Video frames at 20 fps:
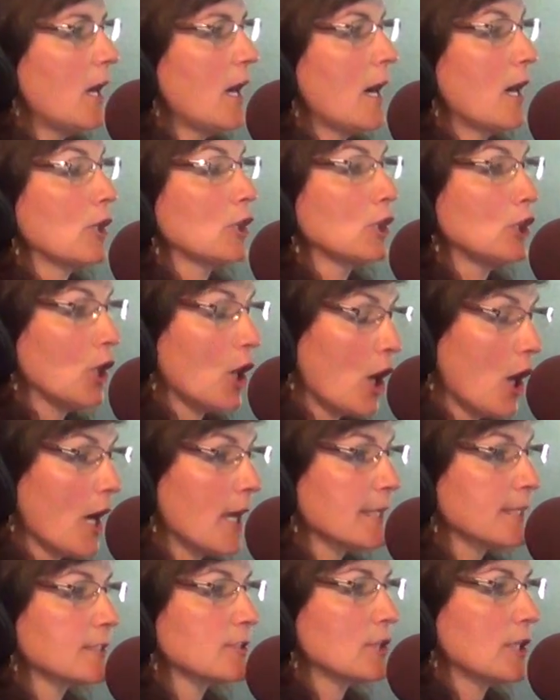Our
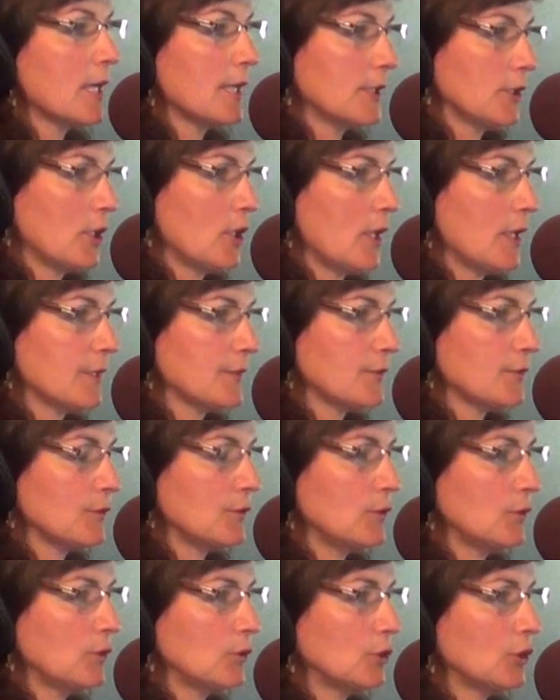laws are
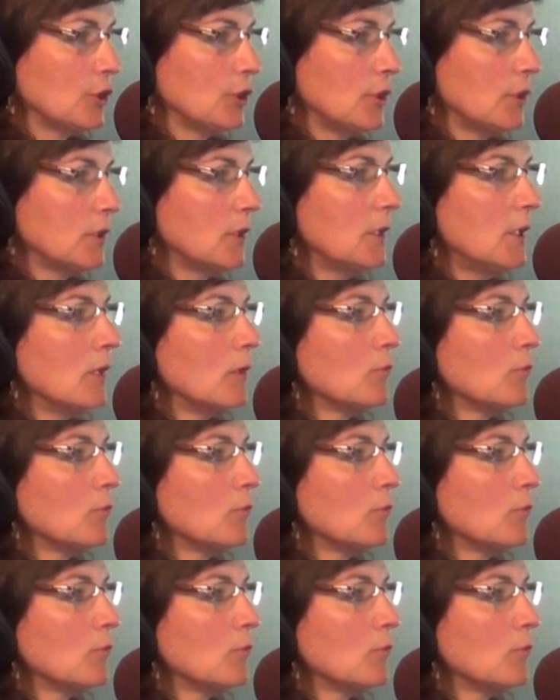unconstitutional